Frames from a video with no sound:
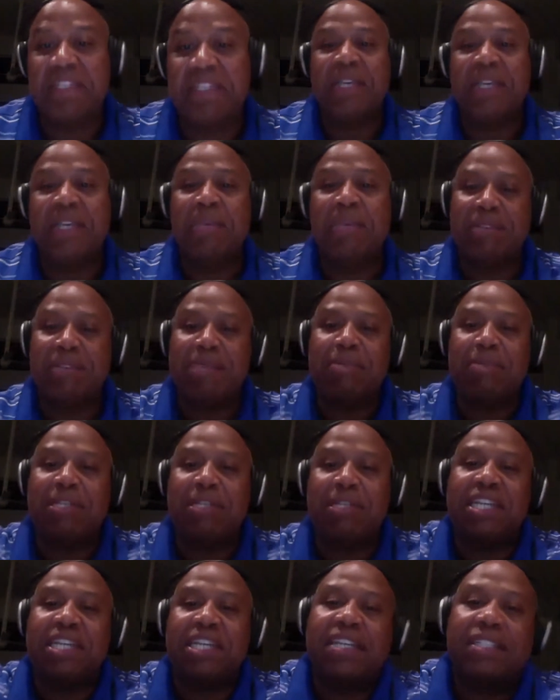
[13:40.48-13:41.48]
But let me tell
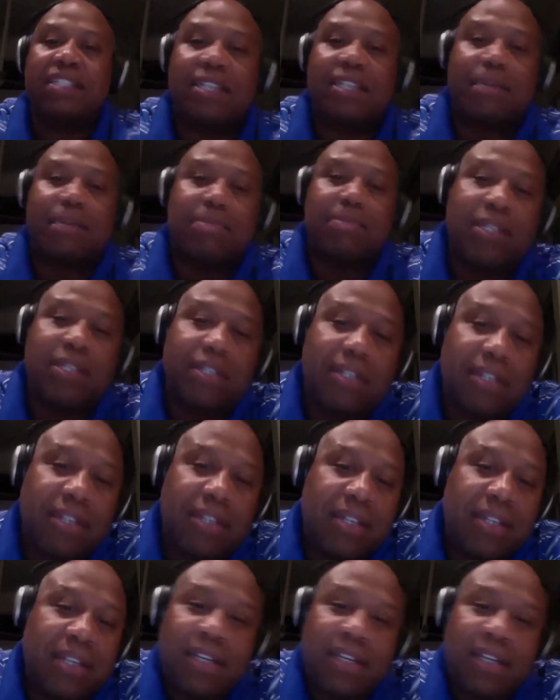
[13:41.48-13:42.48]
you something.
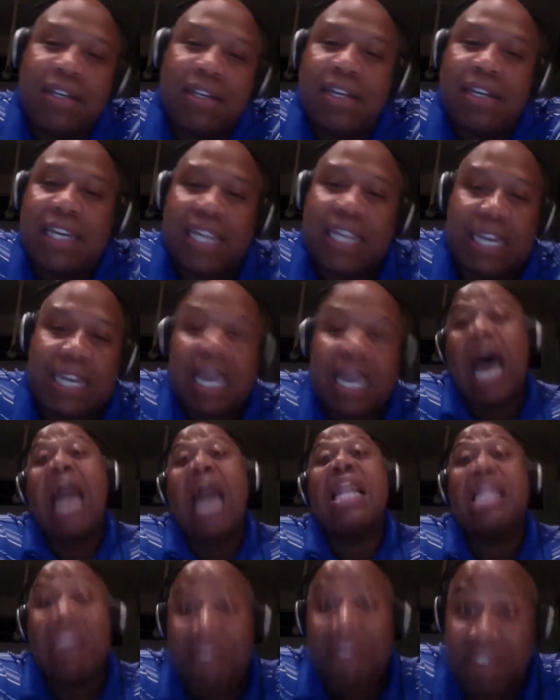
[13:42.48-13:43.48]
I
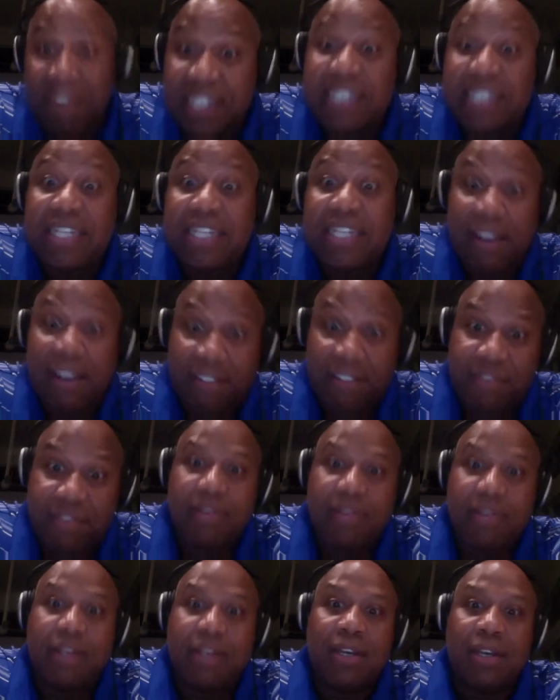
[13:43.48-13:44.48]
love her to death.
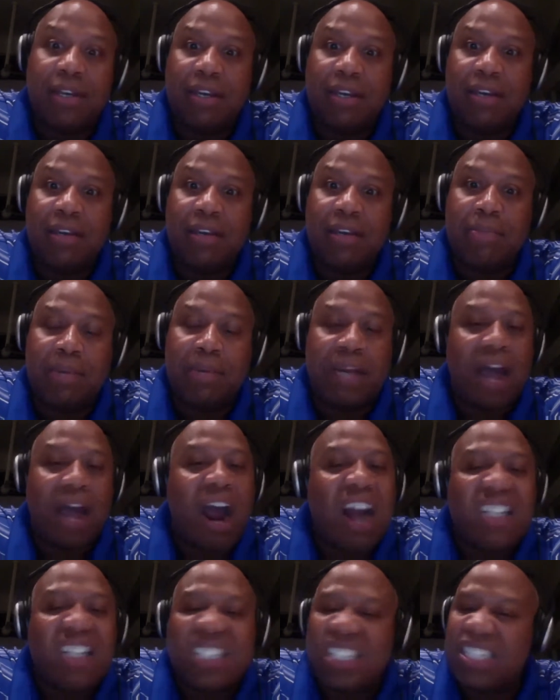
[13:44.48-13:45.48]
But our
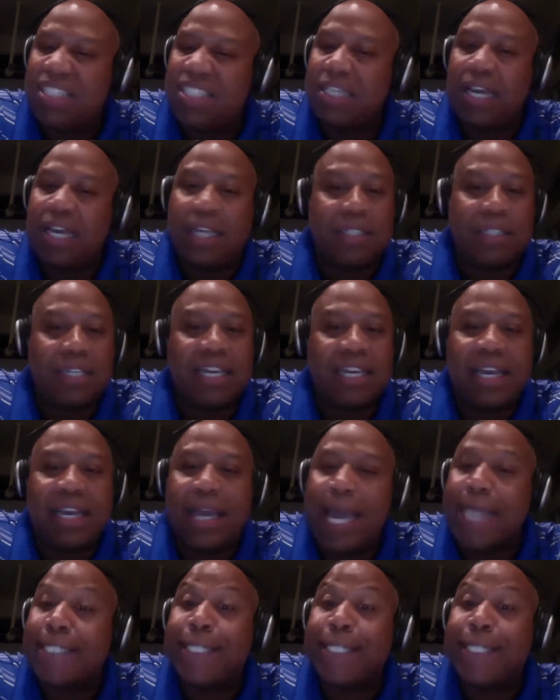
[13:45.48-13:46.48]
success has
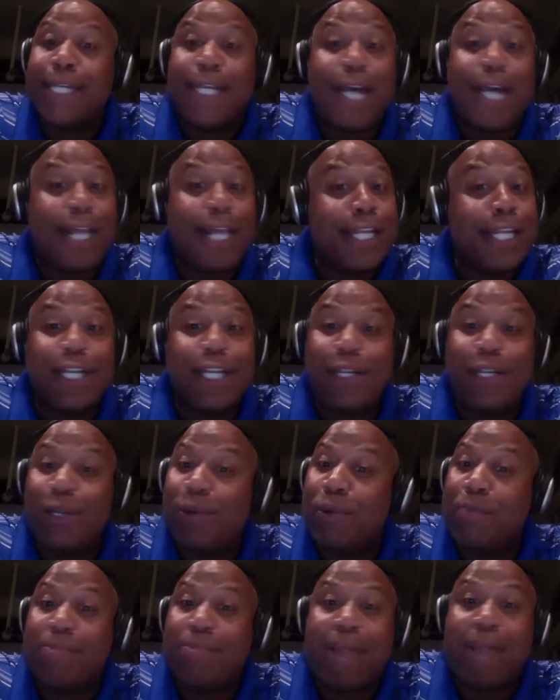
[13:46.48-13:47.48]
nothing to do with
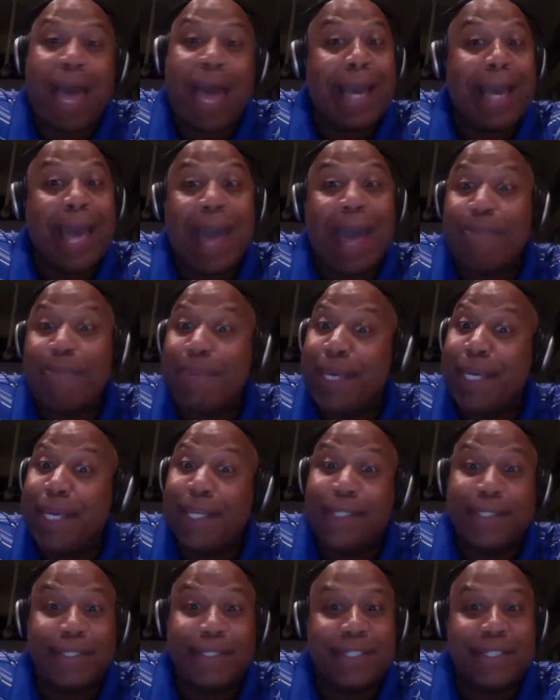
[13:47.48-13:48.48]
black-eyed peas.
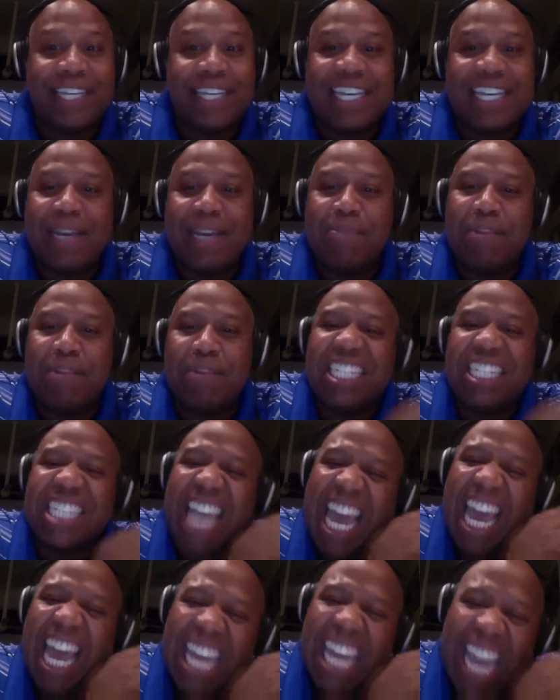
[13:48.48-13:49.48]
But it's got
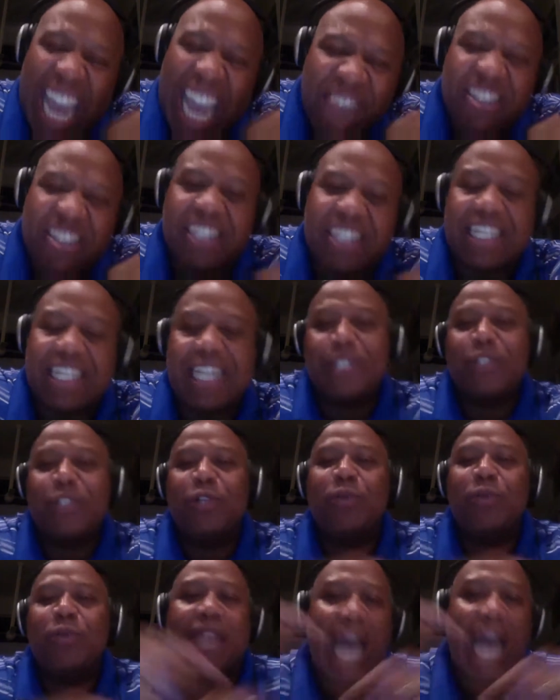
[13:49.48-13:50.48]
everything to do with
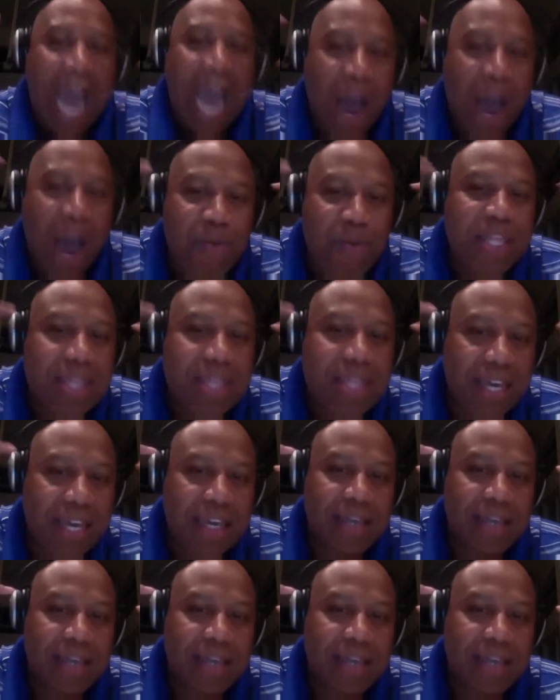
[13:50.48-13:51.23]
how we think,